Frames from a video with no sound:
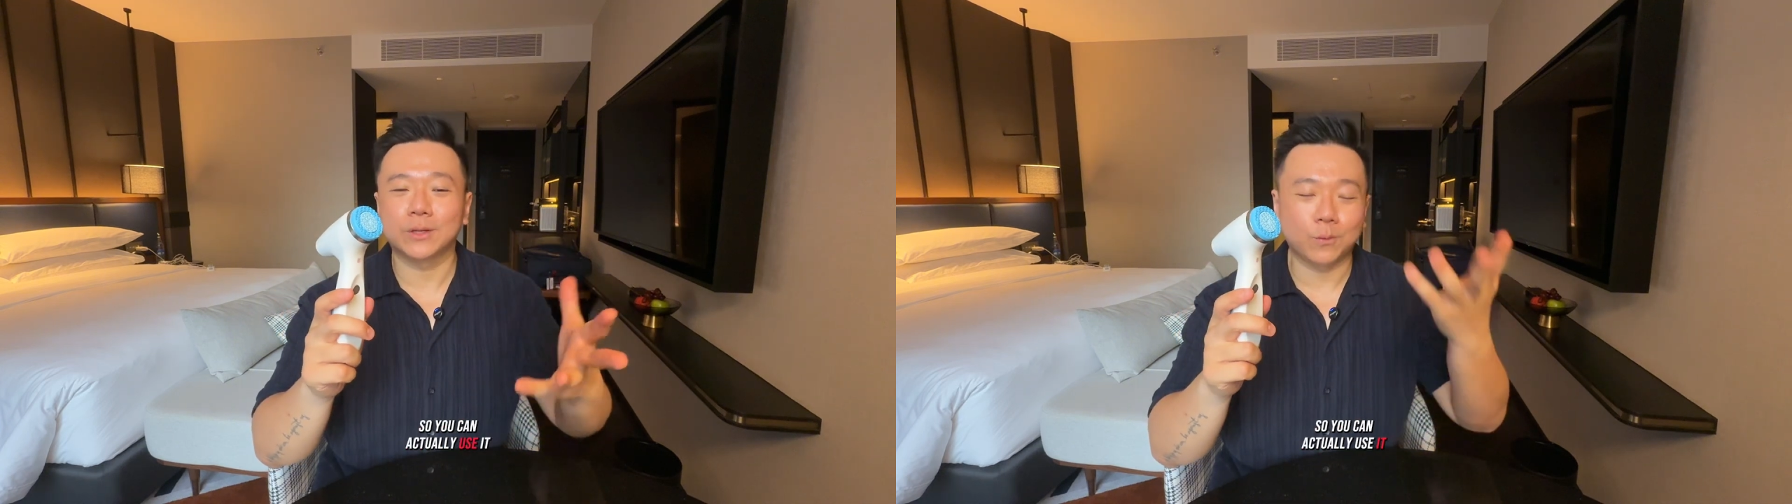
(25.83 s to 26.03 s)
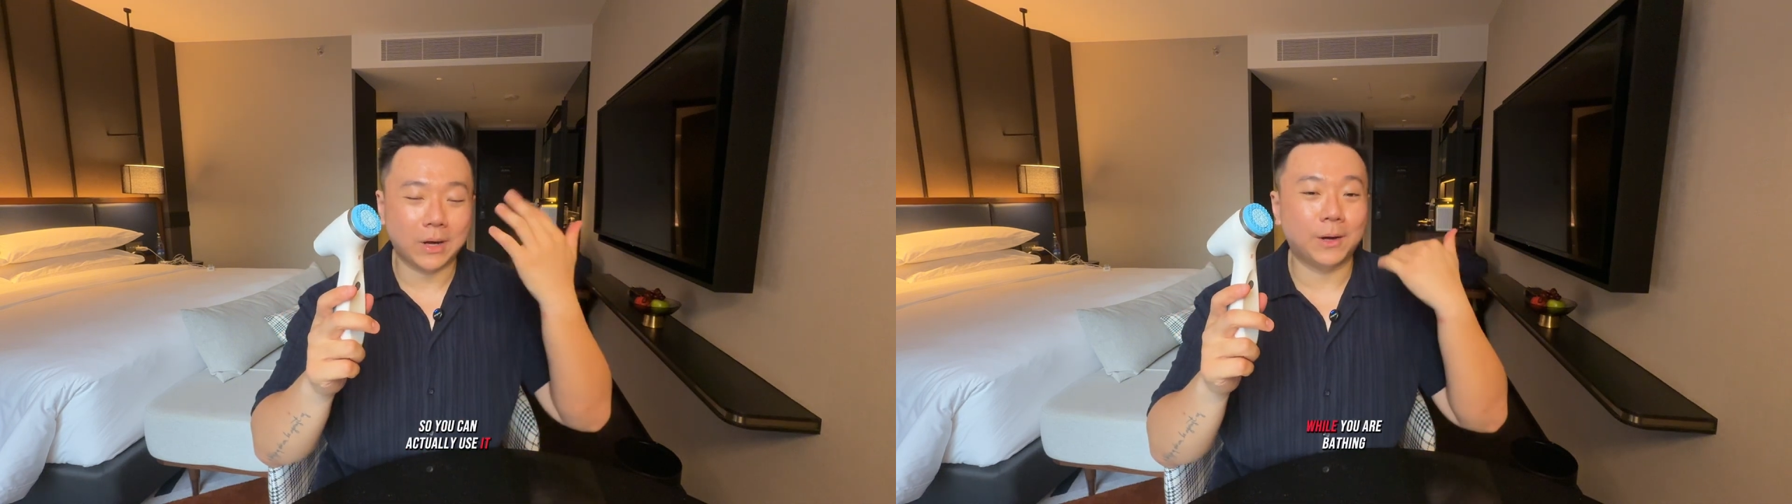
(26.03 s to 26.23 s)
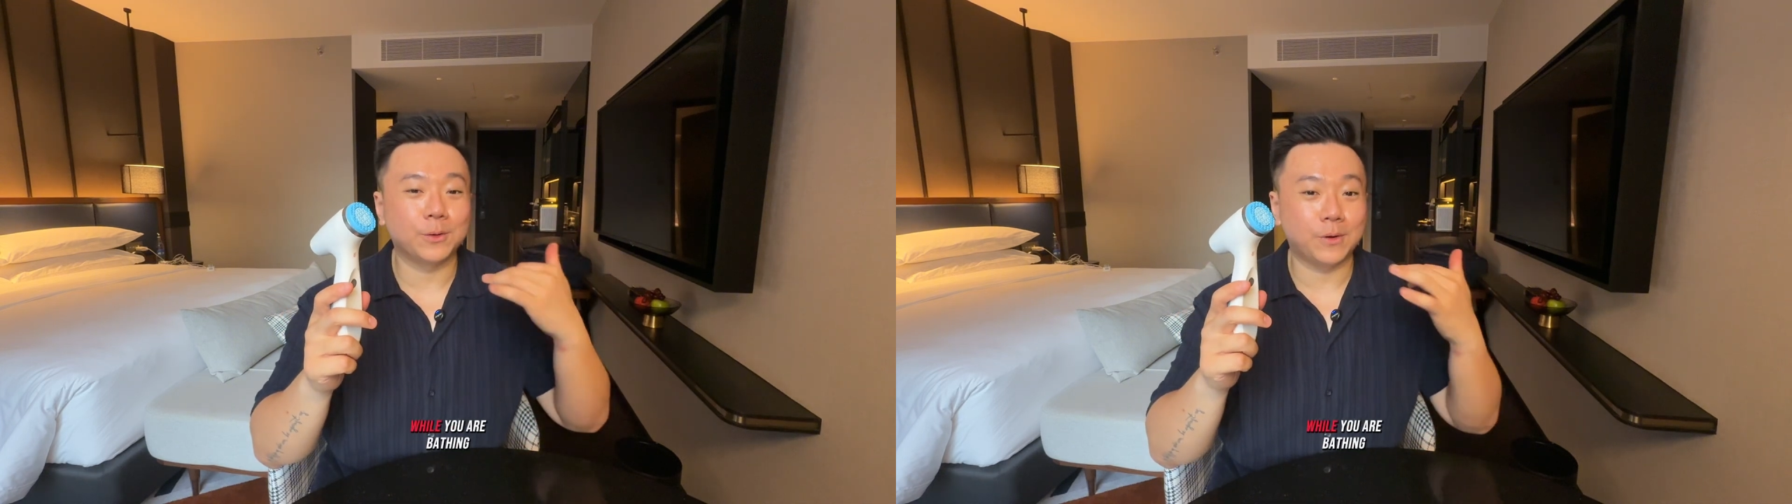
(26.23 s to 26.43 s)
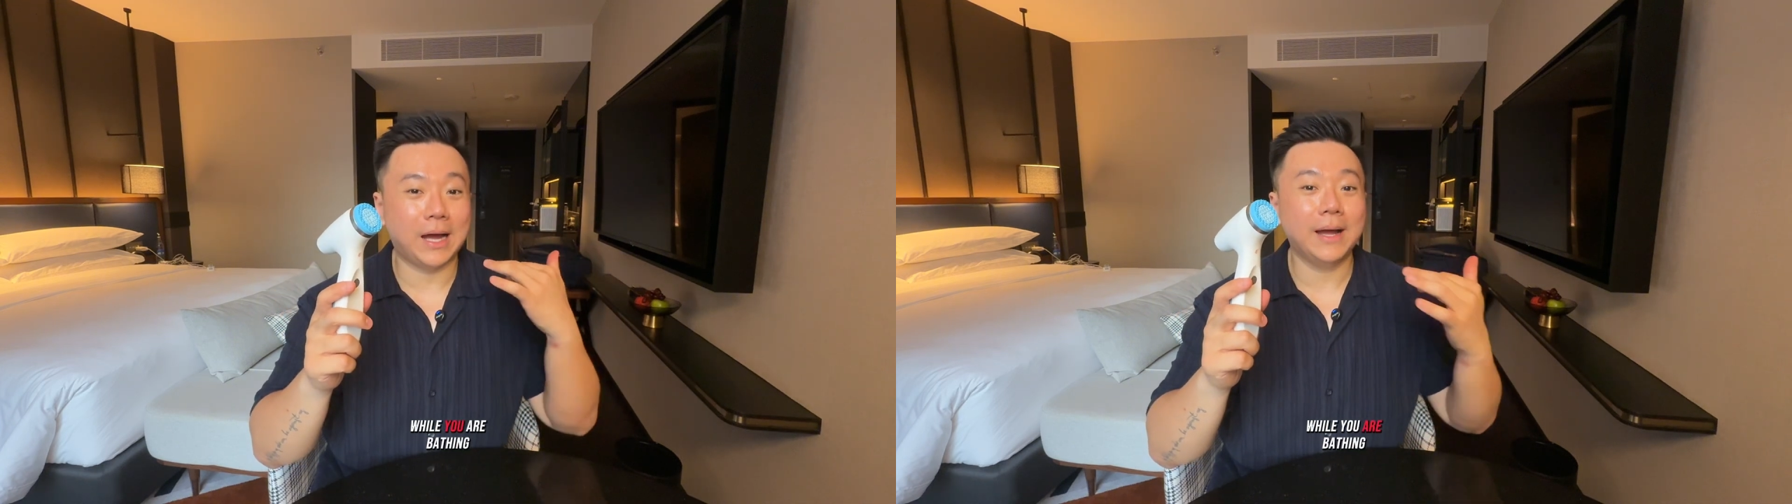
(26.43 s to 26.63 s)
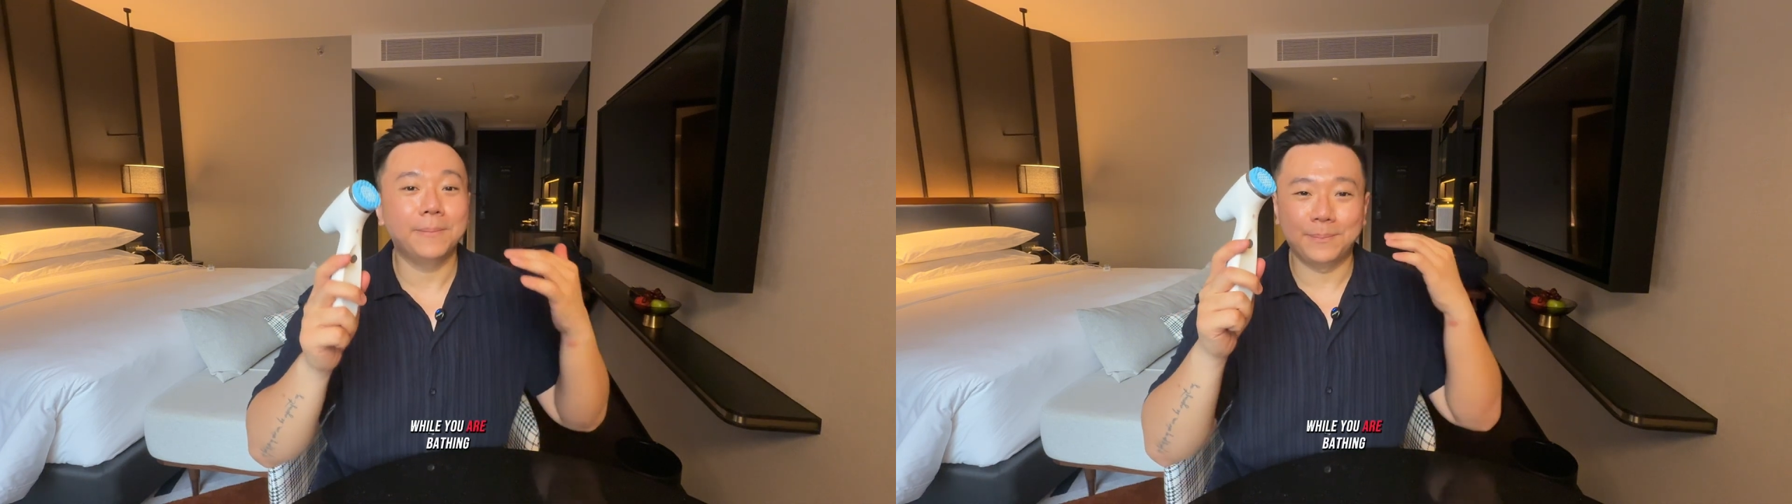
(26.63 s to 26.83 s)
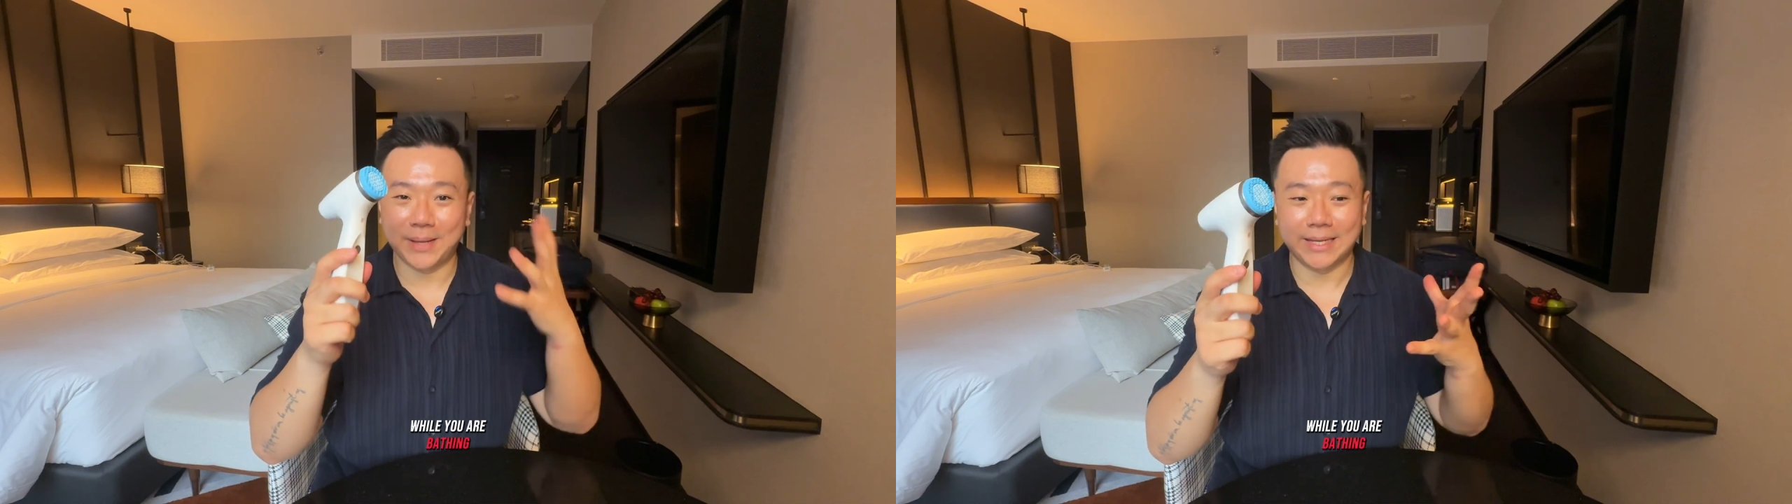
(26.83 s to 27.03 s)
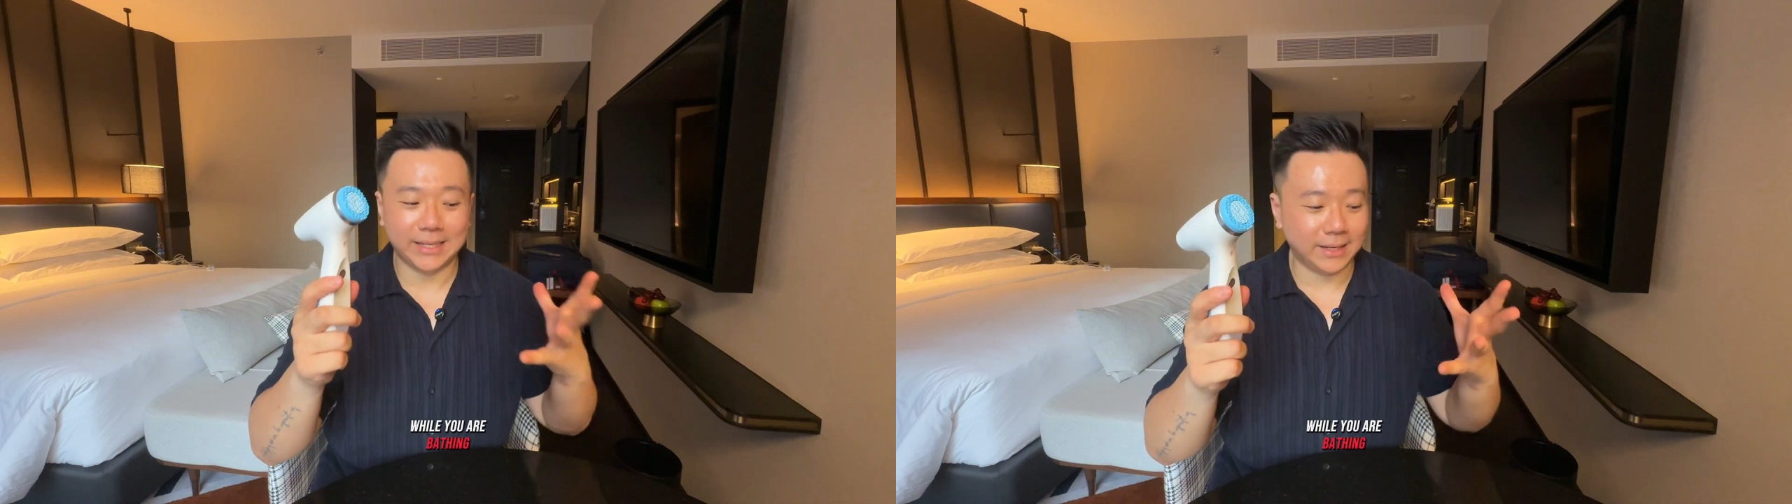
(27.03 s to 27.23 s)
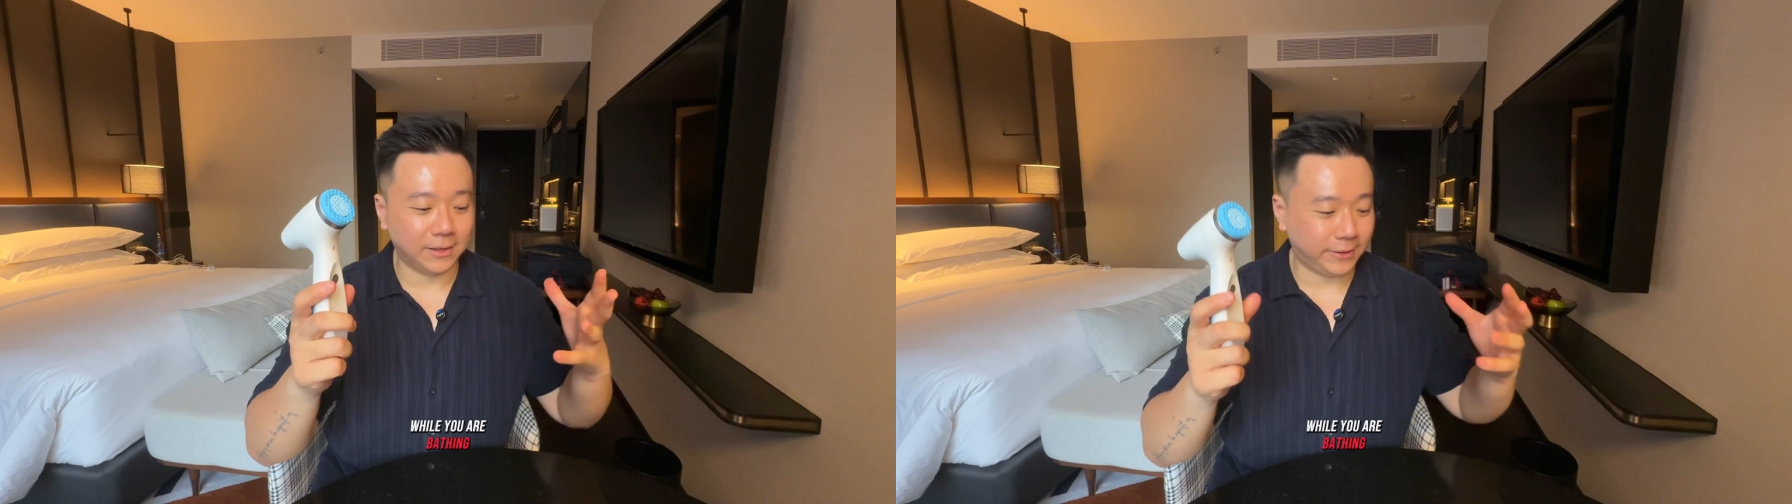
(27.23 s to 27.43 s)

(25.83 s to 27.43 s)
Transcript: it while you are bathing.